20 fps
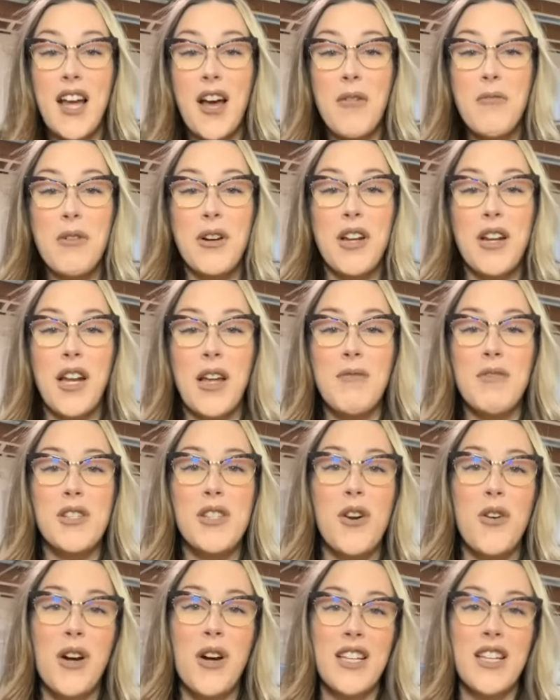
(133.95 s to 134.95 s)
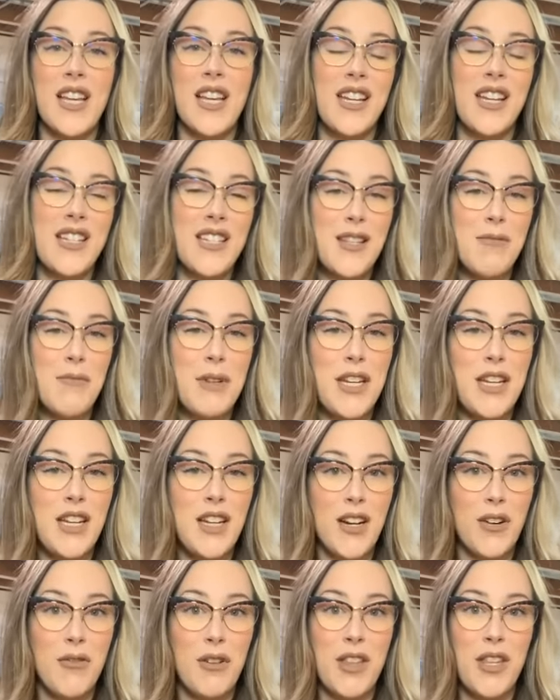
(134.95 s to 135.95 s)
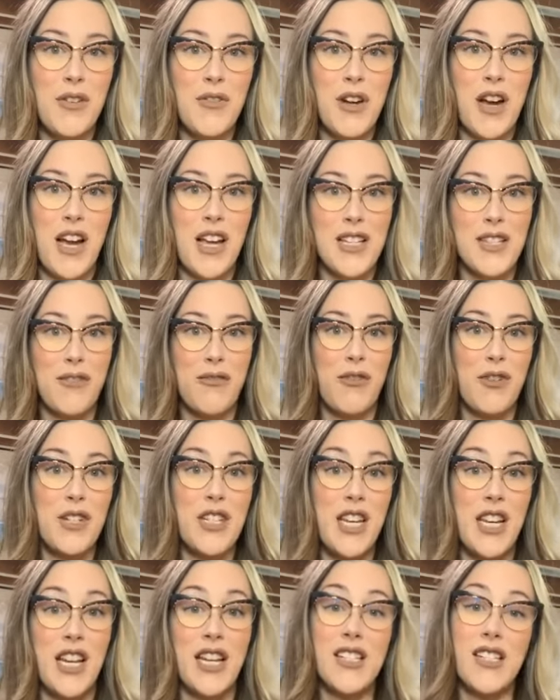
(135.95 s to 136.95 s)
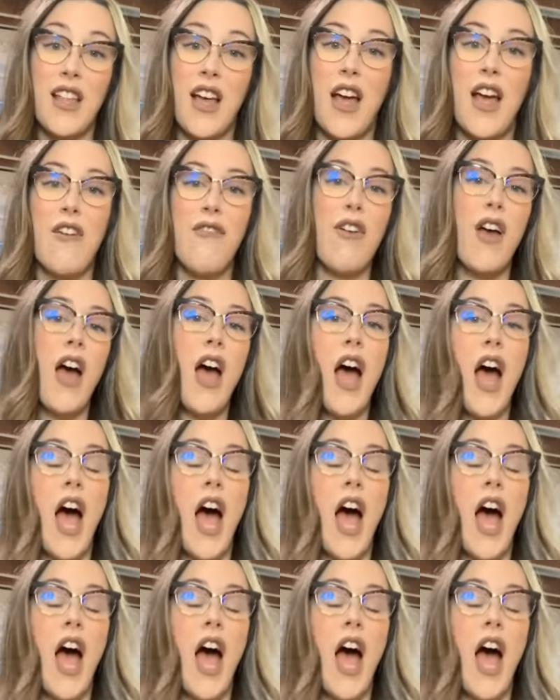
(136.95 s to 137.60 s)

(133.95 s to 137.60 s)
Albert, and I'm so excited to be here with you guys for today's live.